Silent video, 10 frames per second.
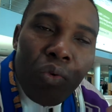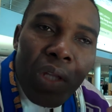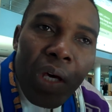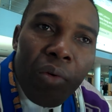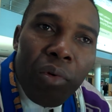
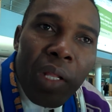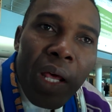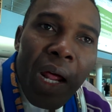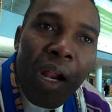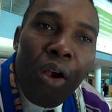Today,
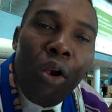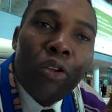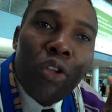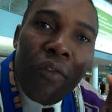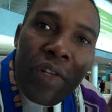there are a
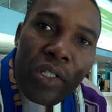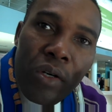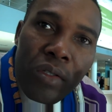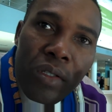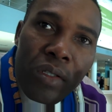lot of
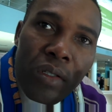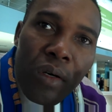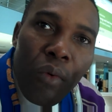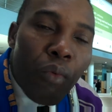resources.